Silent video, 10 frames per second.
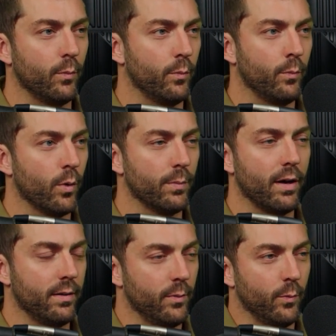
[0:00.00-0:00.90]

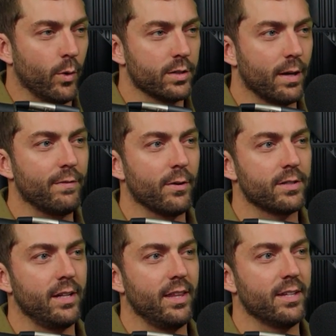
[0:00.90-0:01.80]
was my favorite
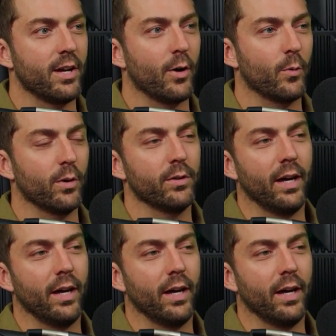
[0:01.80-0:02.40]
city in the entire world.